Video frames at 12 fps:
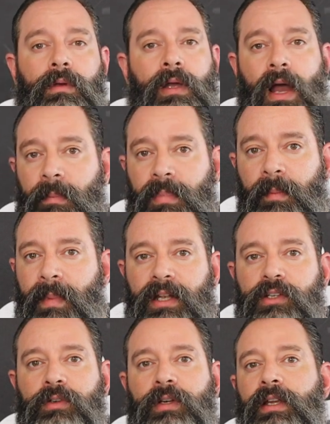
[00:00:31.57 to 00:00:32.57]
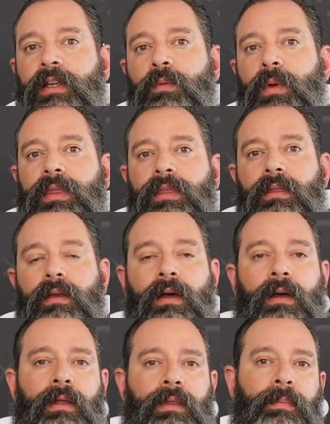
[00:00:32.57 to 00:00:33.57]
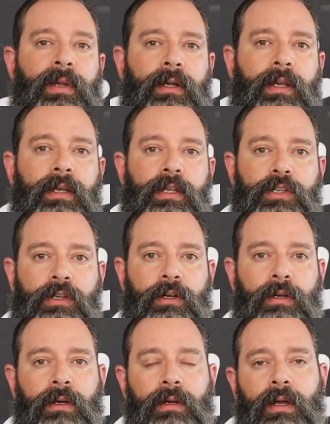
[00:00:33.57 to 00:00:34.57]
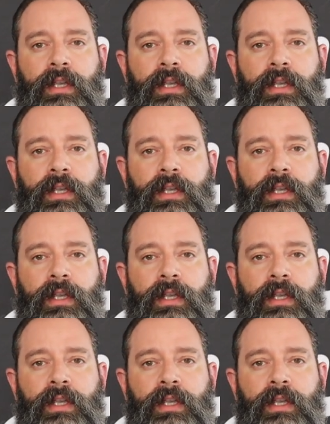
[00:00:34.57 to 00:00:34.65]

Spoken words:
complementary with the beard conditioner,